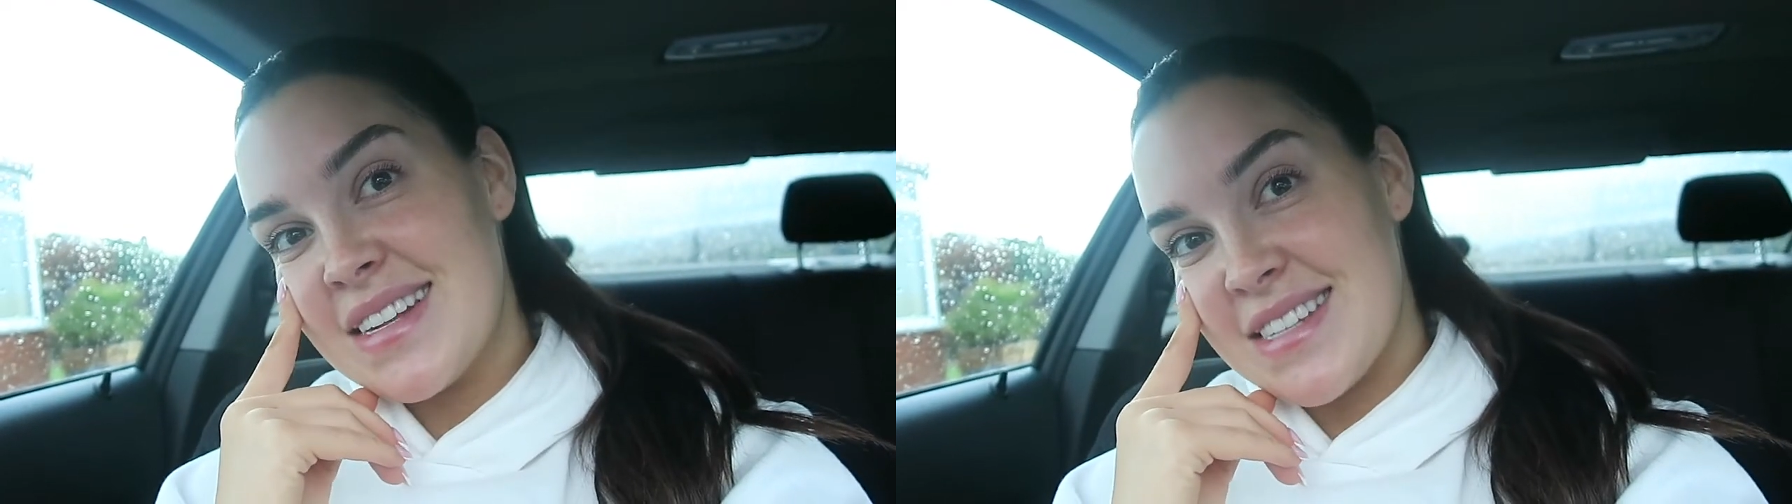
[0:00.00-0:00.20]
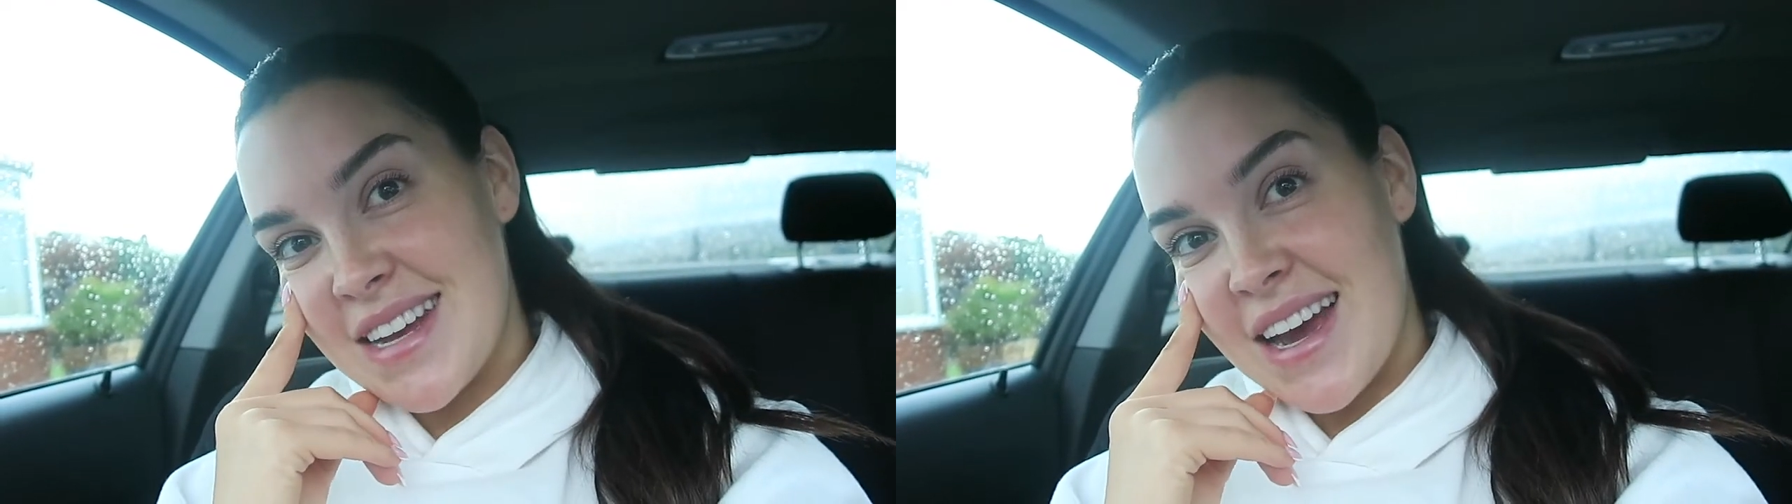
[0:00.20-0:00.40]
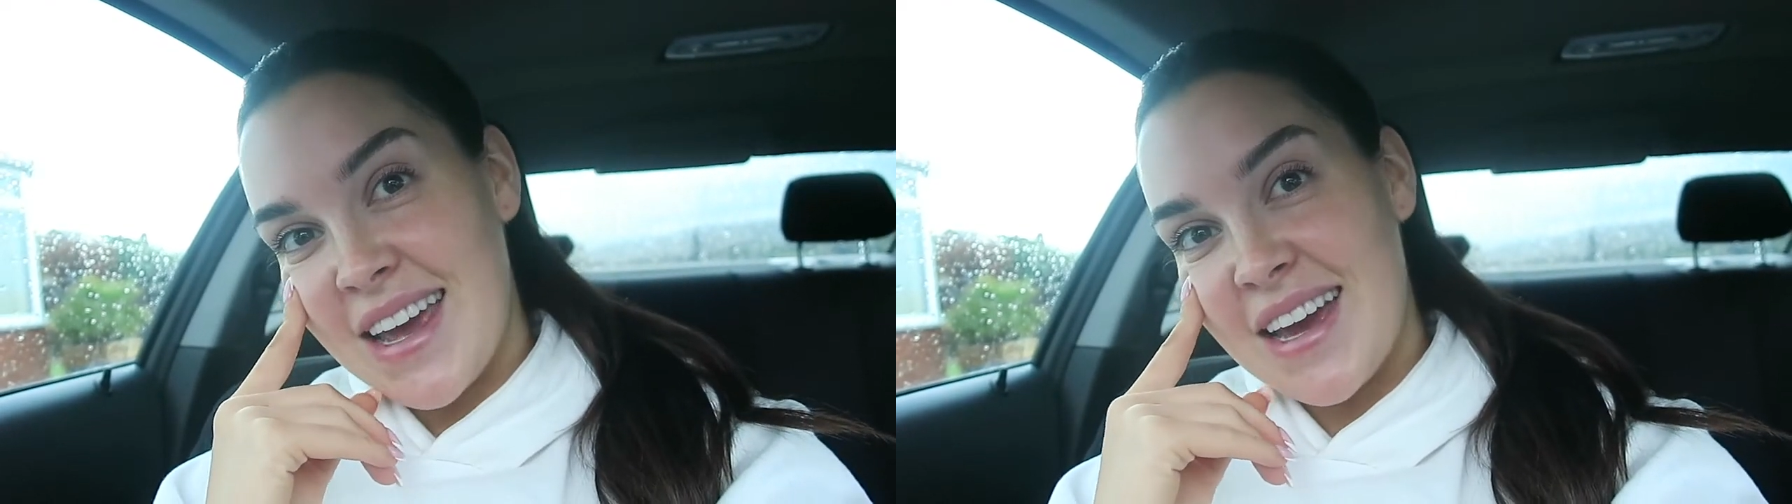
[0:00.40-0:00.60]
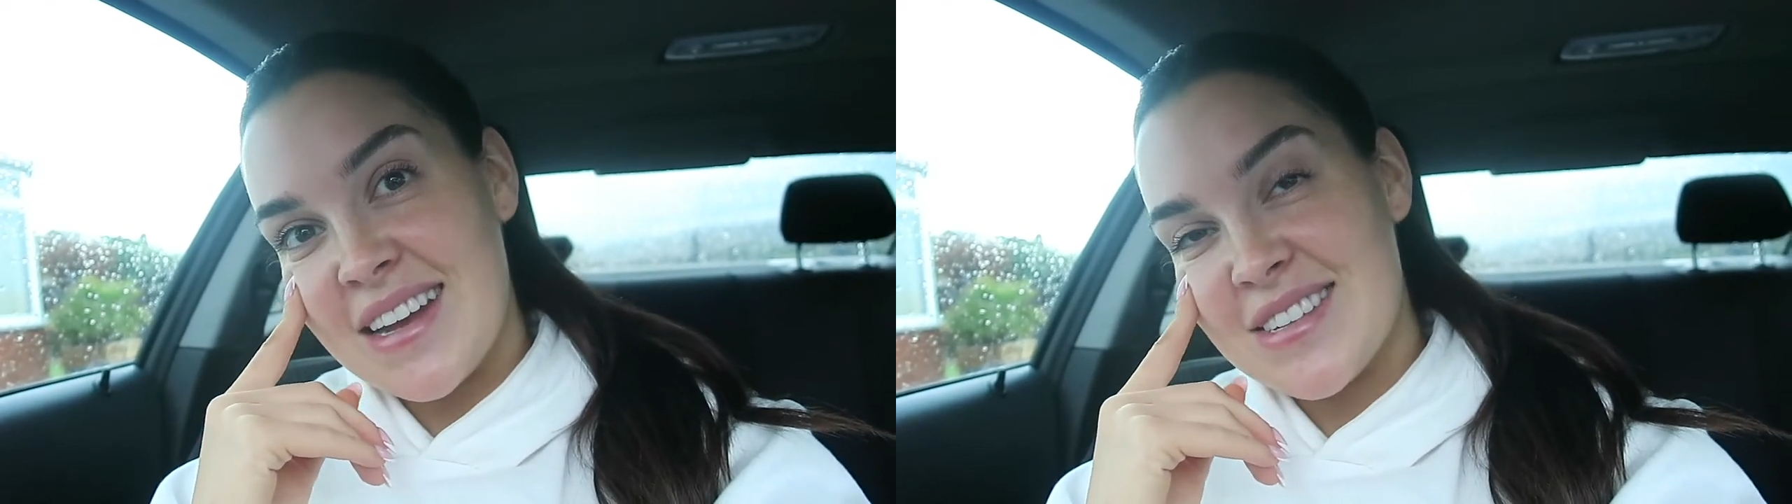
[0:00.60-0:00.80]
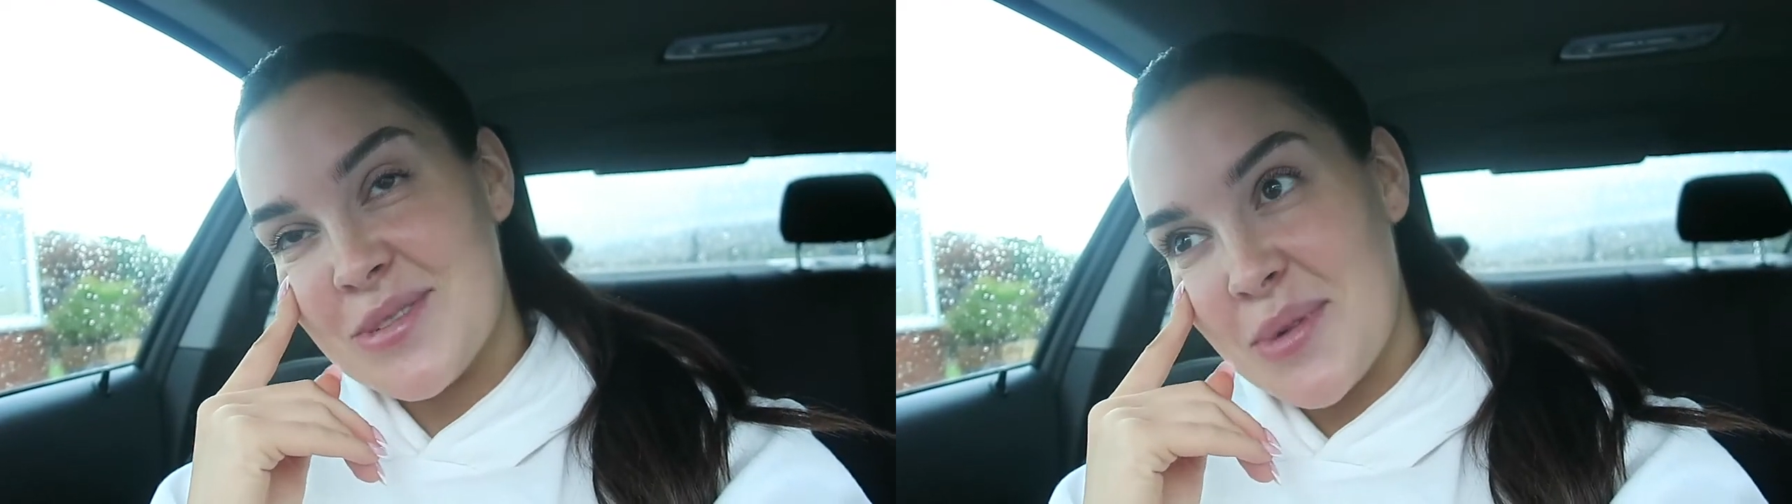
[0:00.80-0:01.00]
tonight
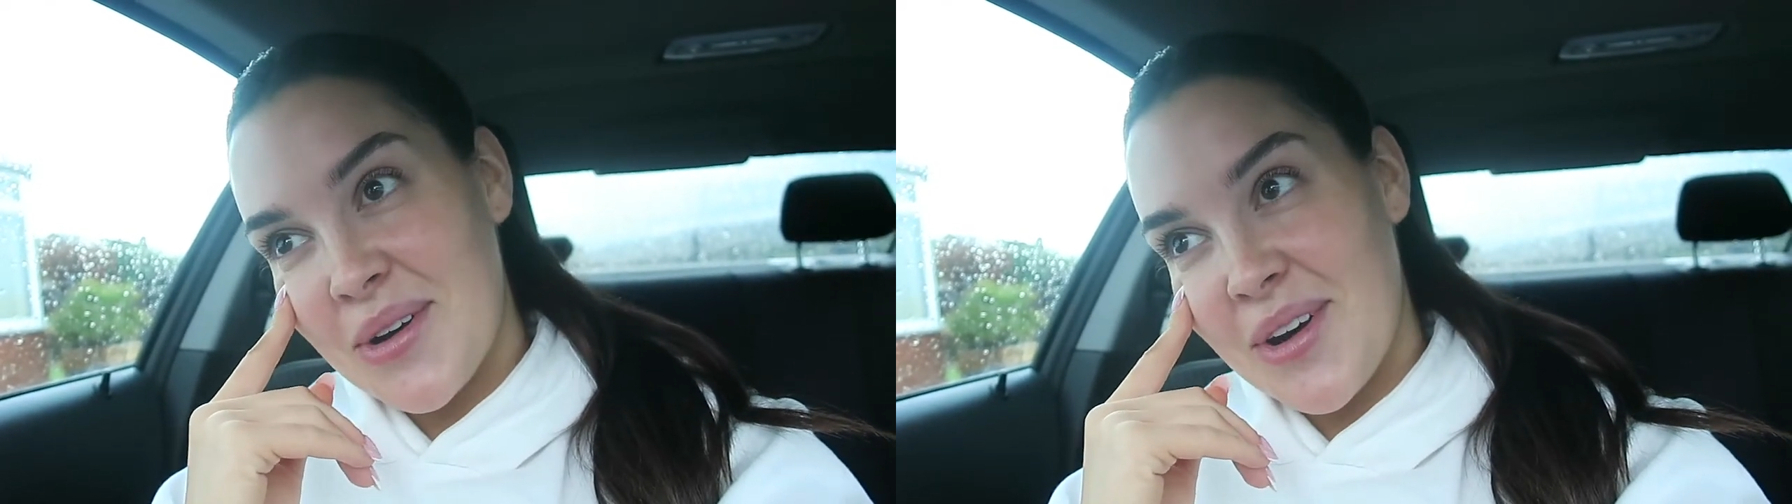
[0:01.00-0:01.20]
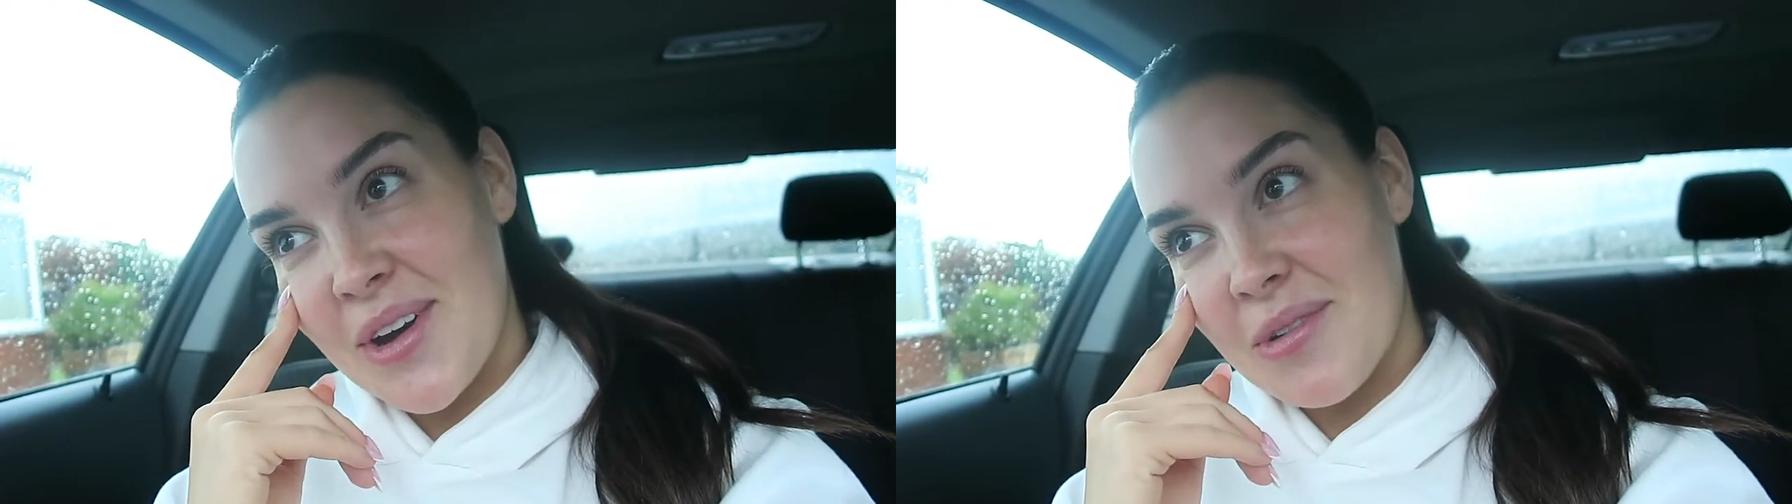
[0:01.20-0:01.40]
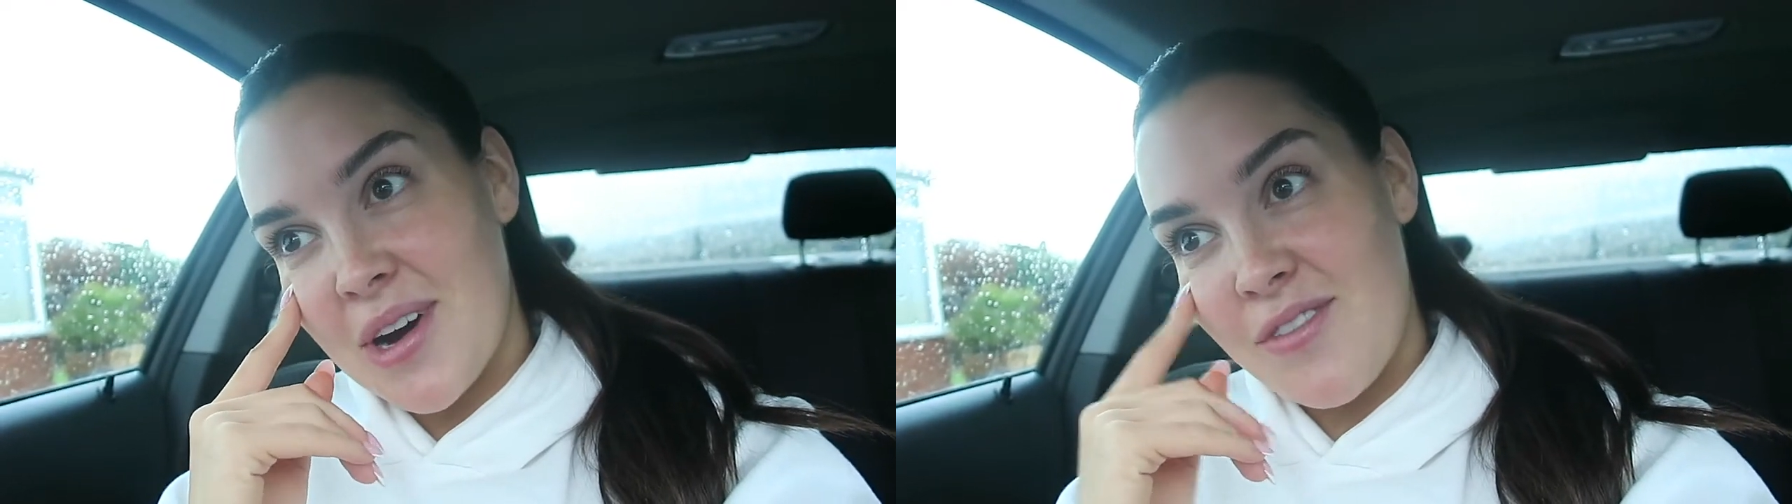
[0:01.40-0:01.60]
and tomorrow.